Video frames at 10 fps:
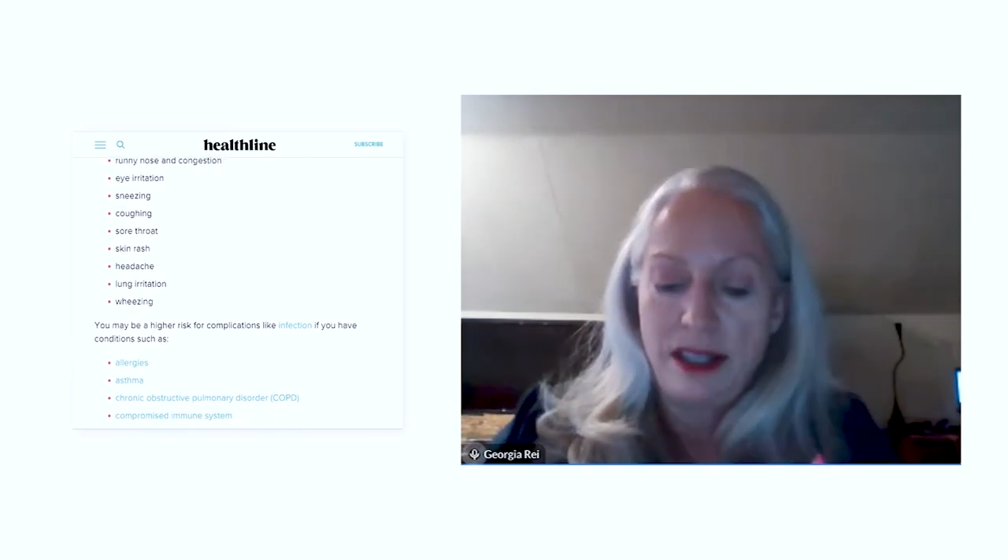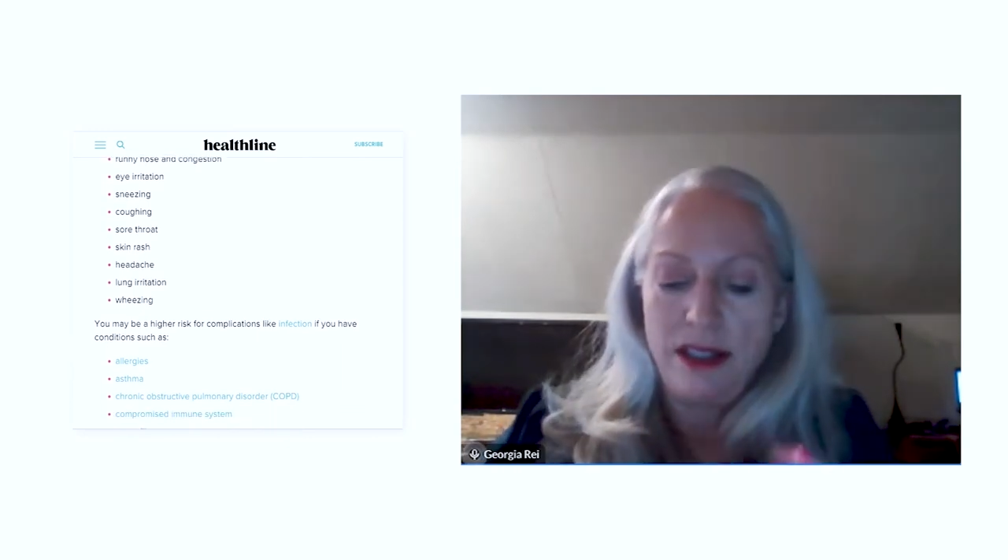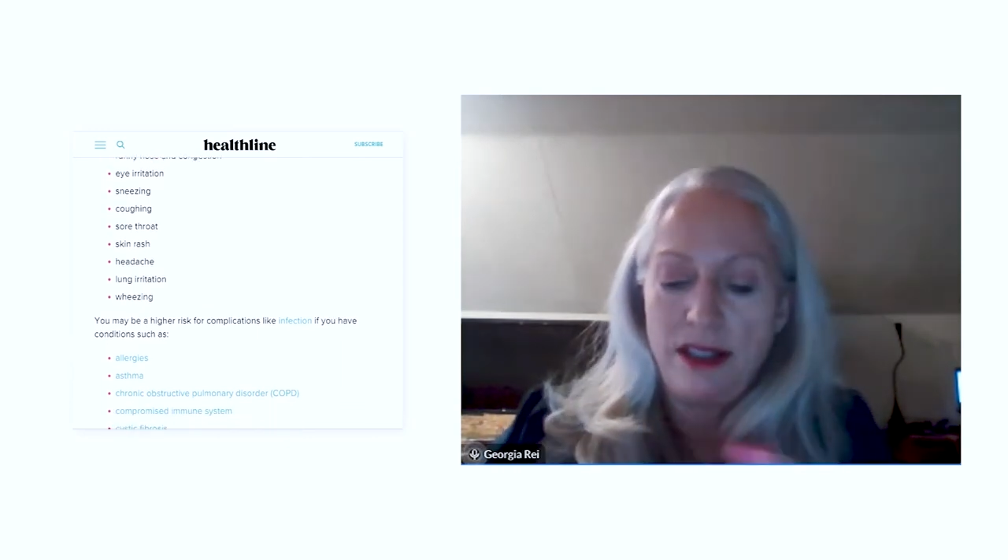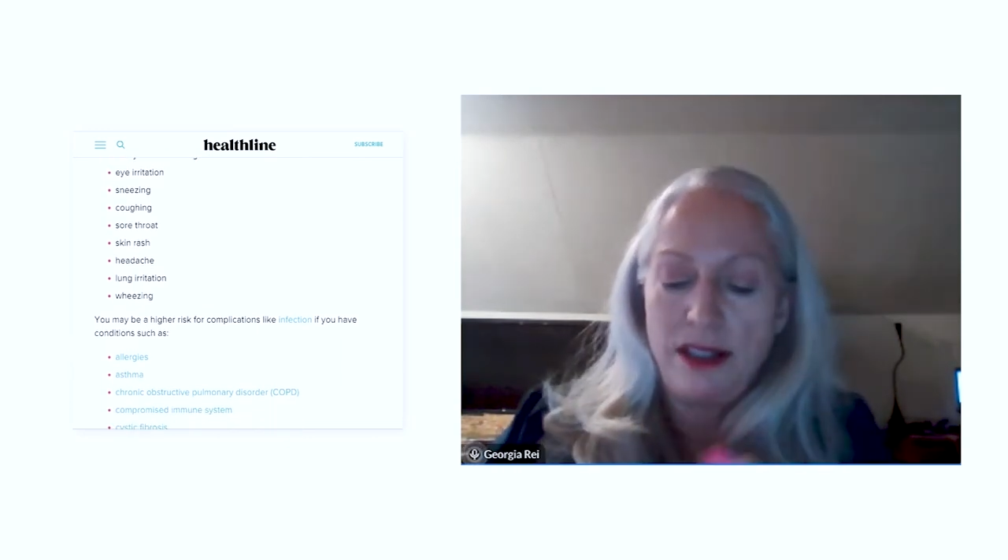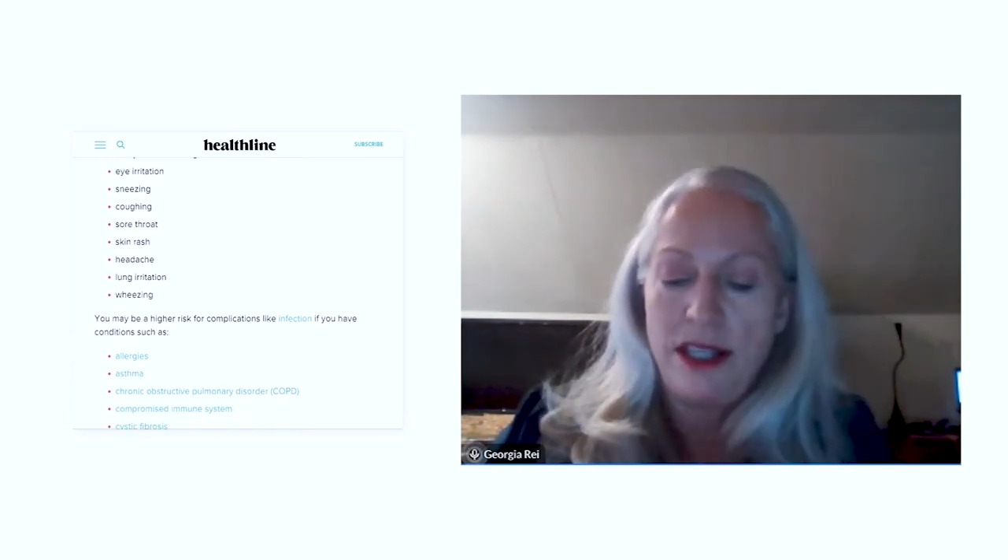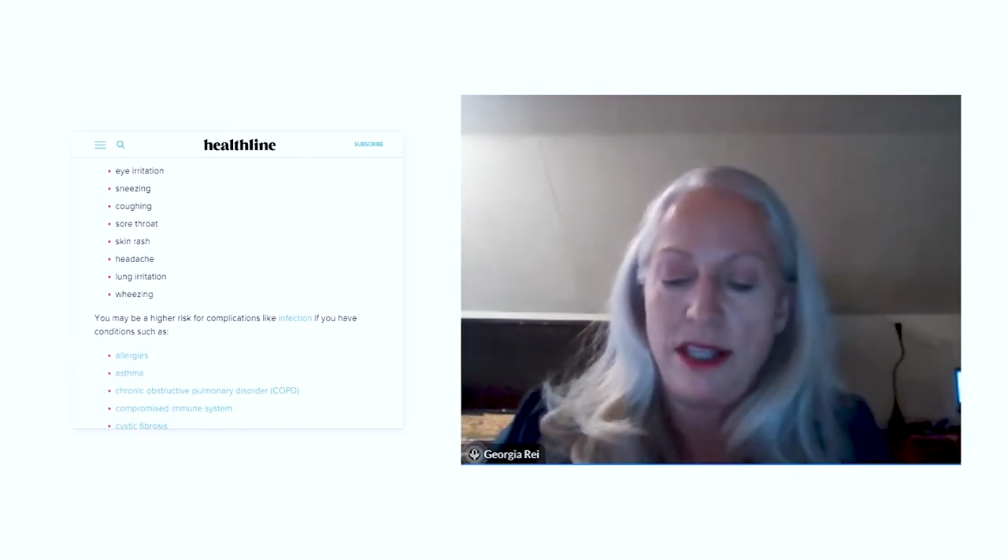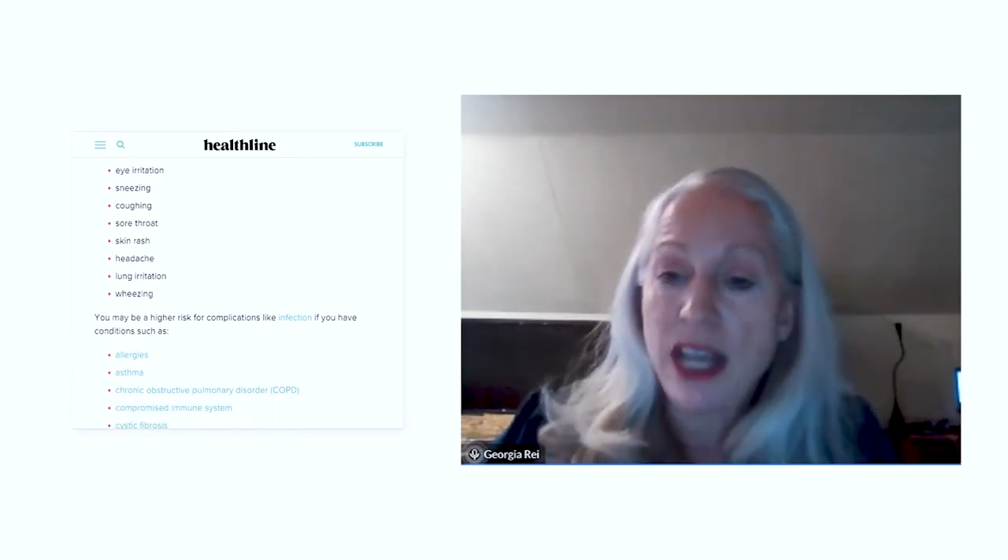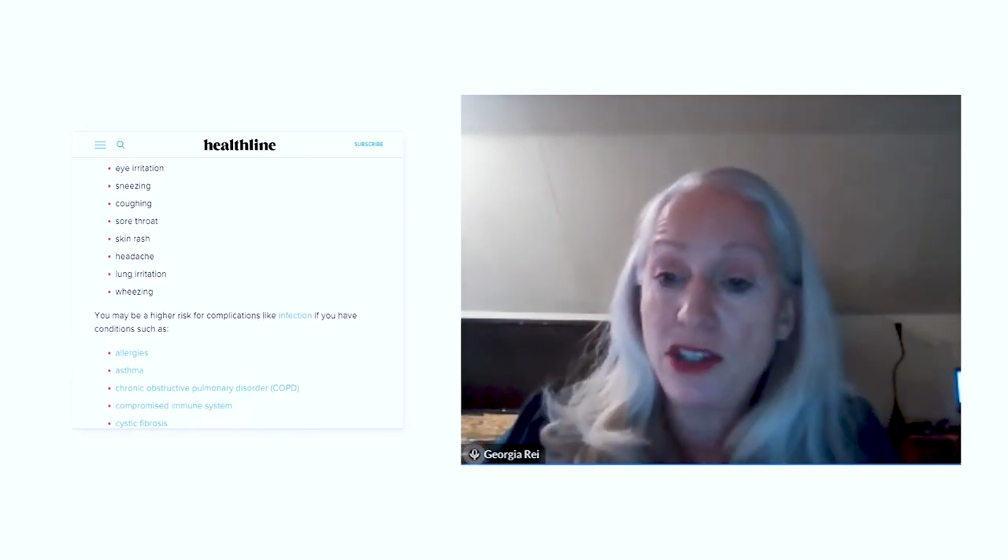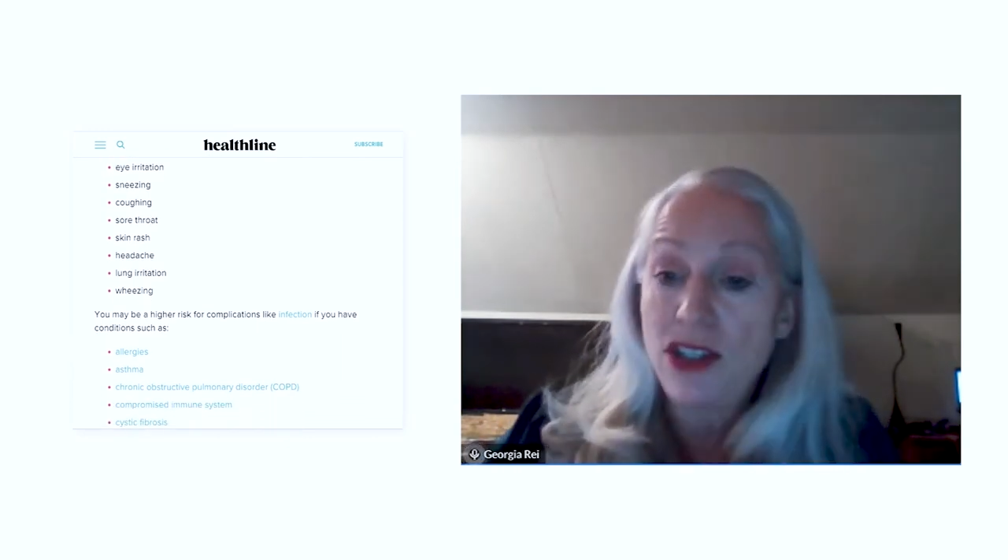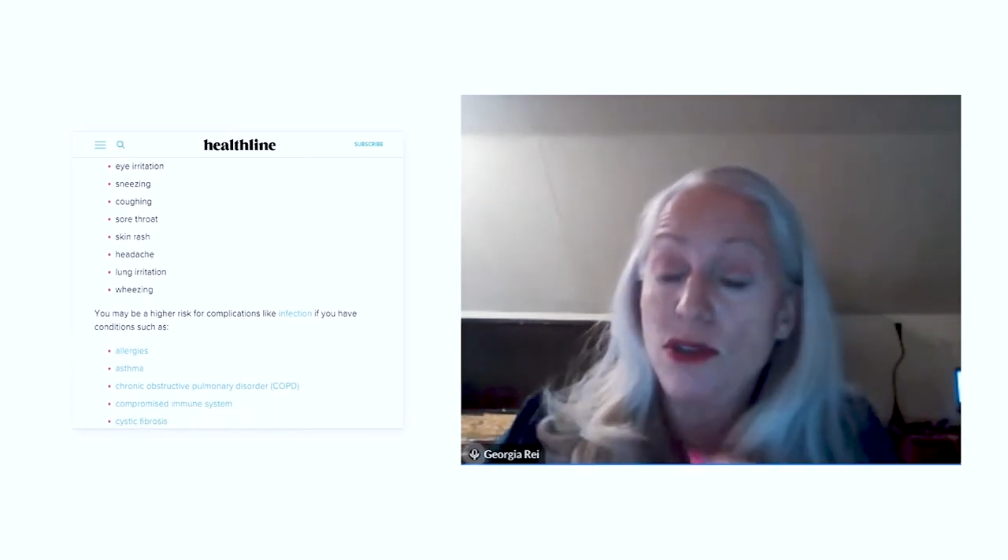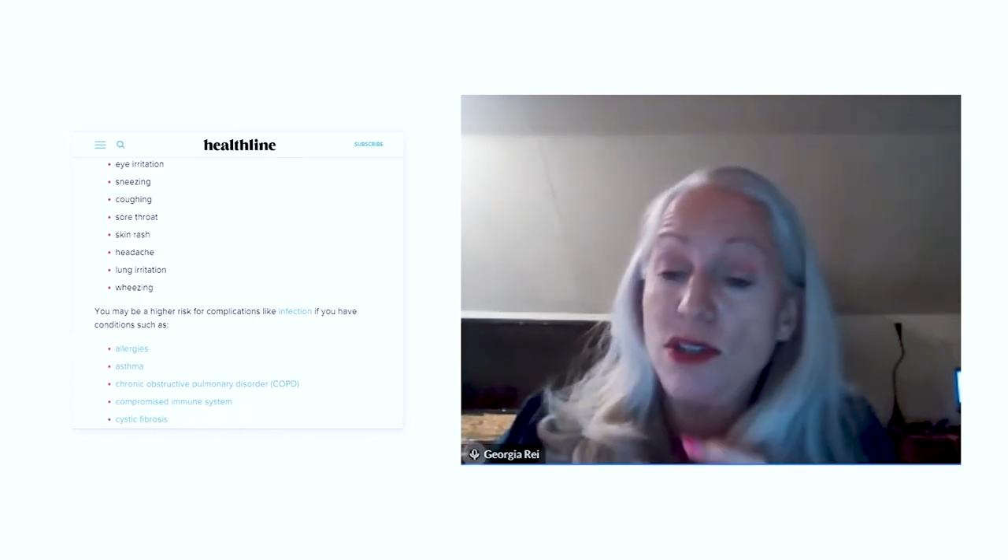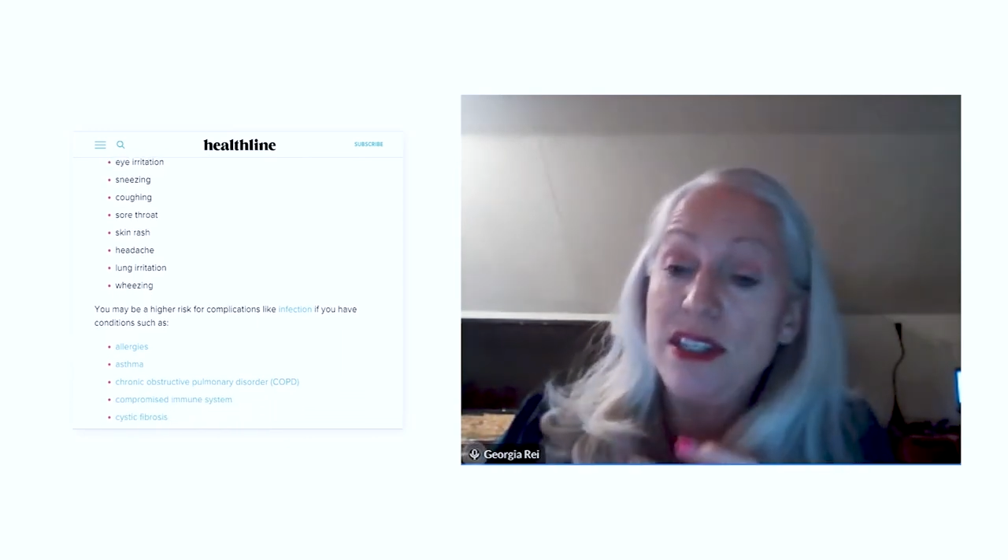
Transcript: they'll test